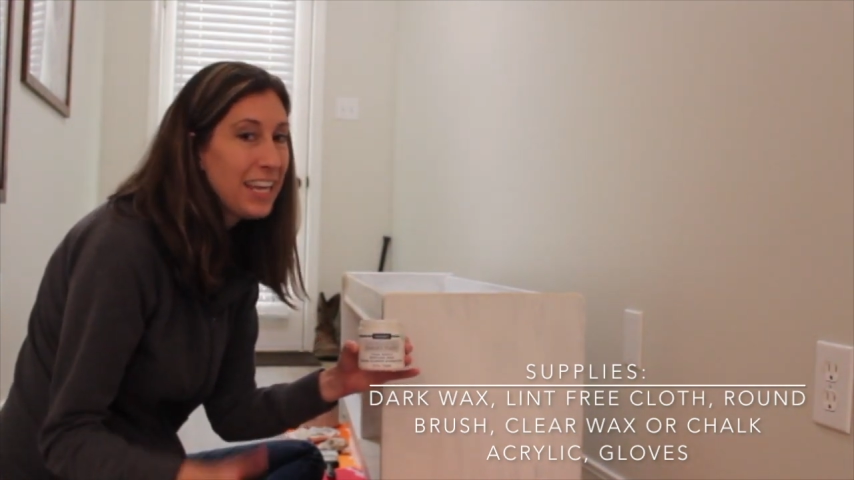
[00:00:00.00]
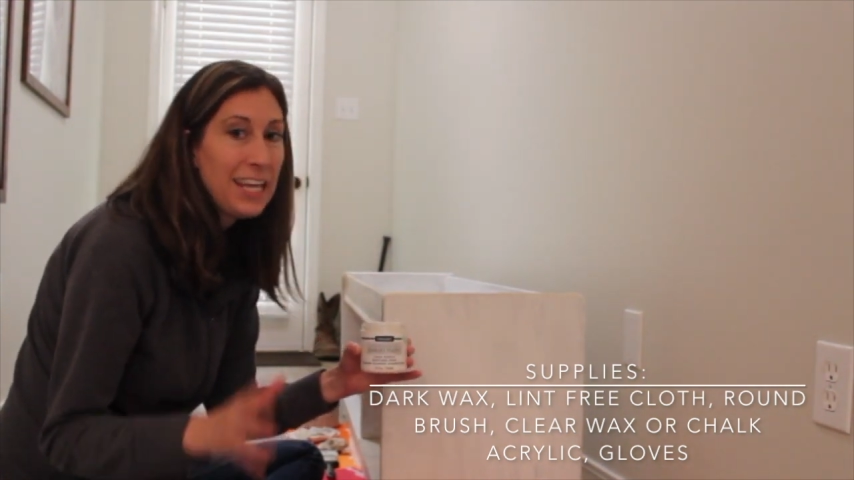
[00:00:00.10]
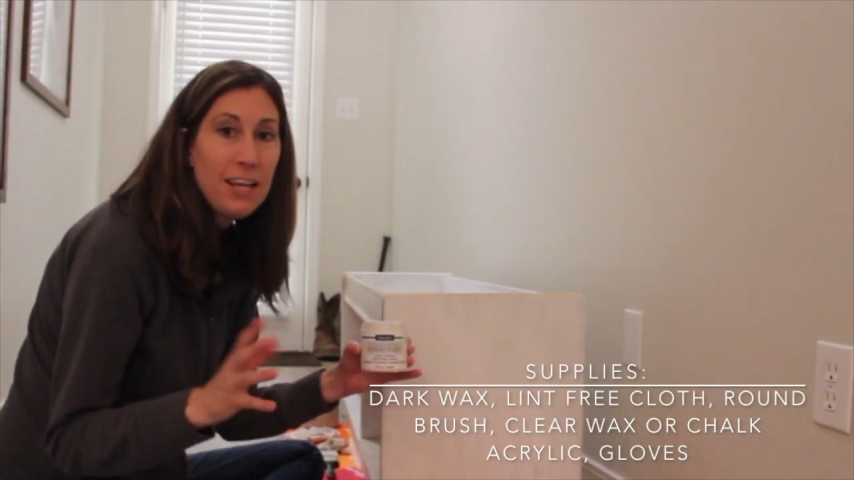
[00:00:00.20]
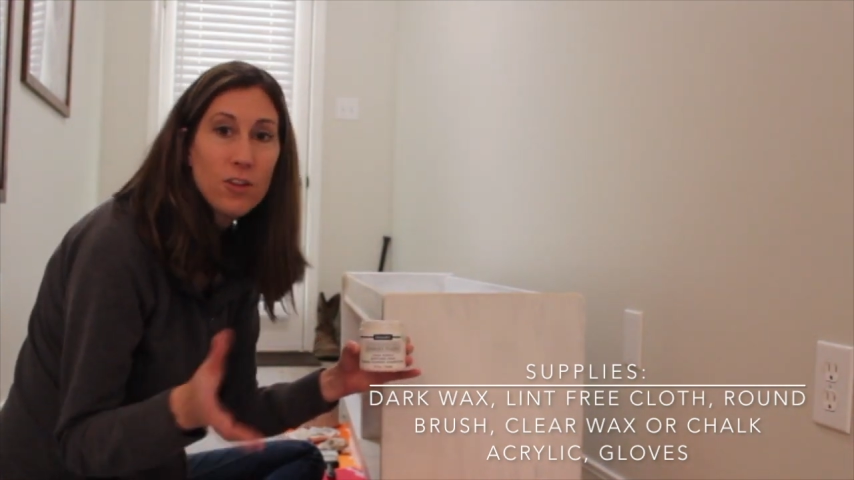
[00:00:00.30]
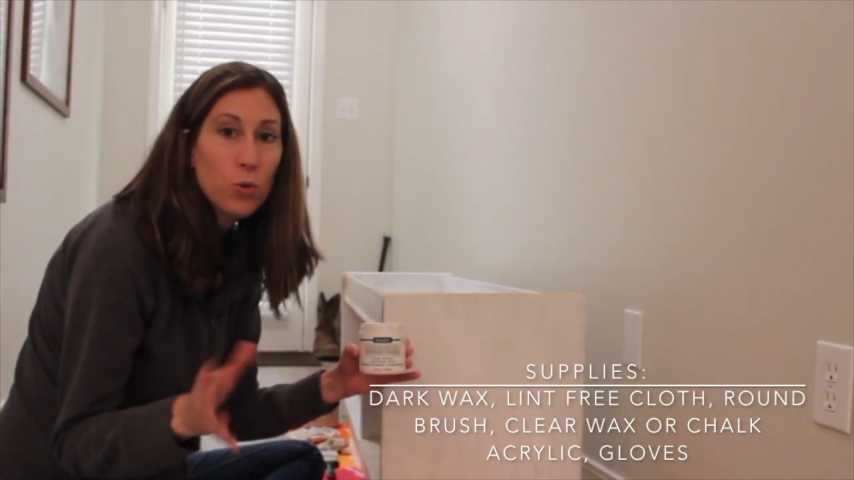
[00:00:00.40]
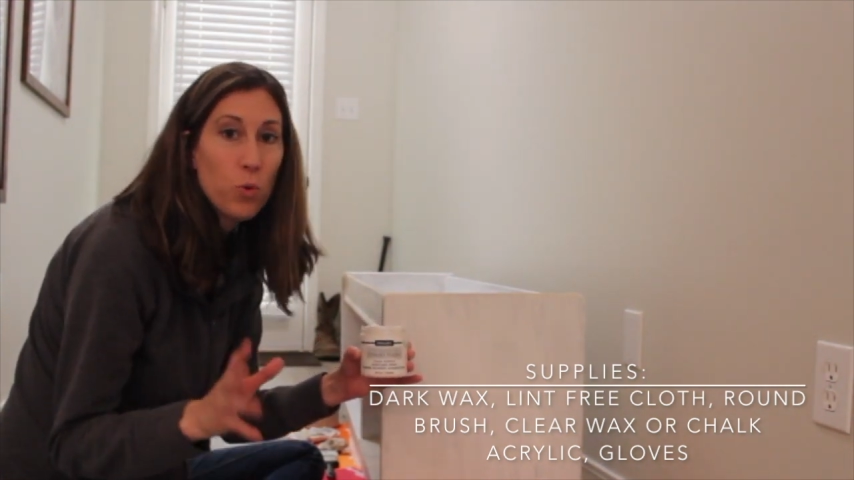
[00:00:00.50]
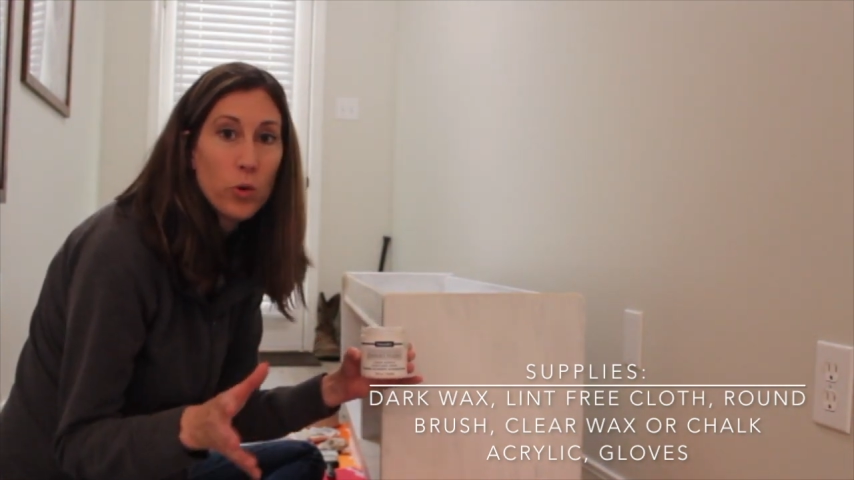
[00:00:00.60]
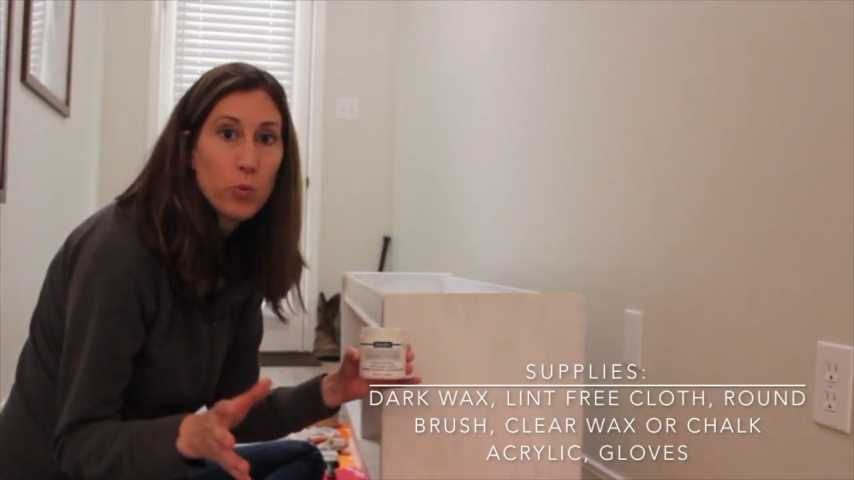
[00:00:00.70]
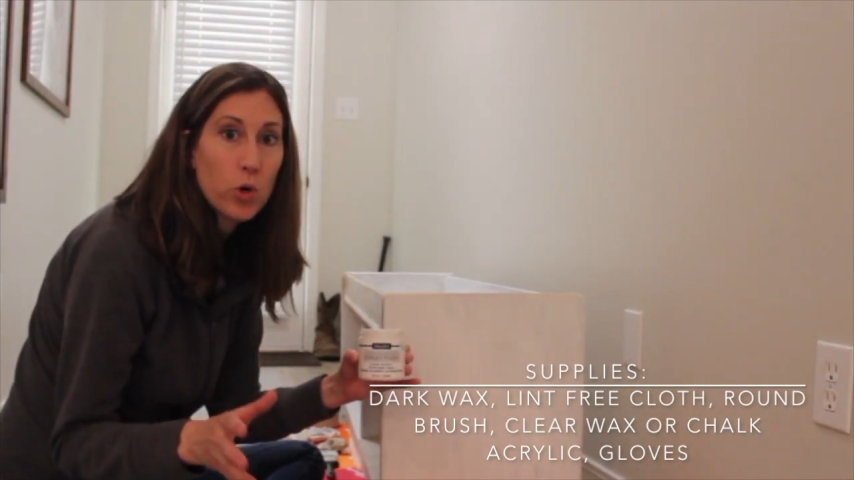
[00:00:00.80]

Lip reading: Either one